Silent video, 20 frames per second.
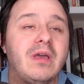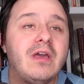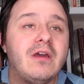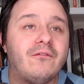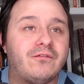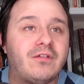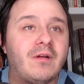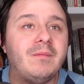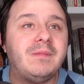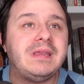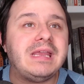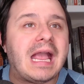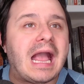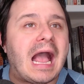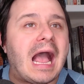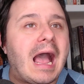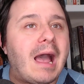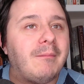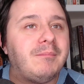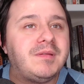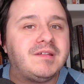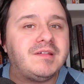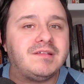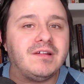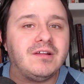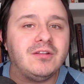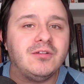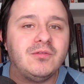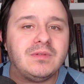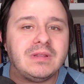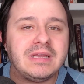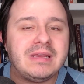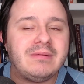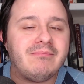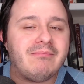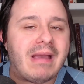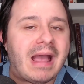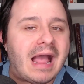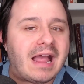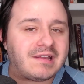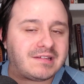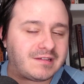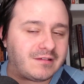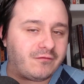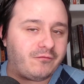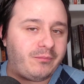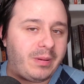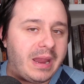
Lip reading: from the absolutely massive